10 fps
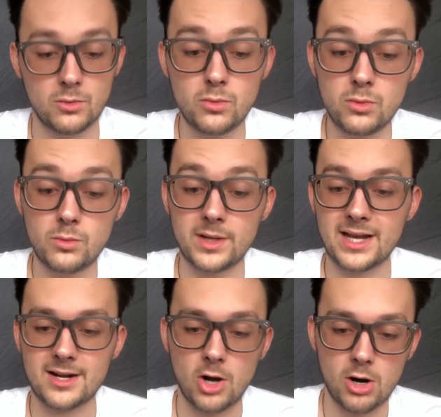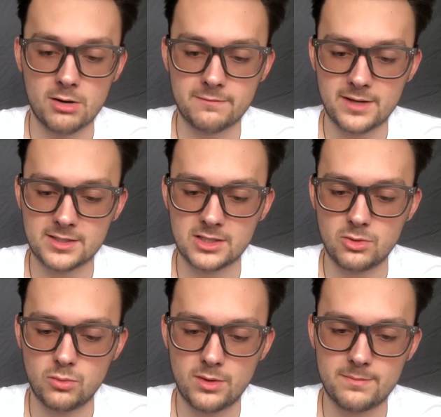Ooh, we got an artifact
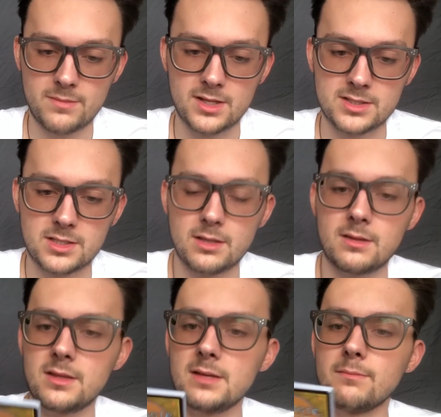equipment, the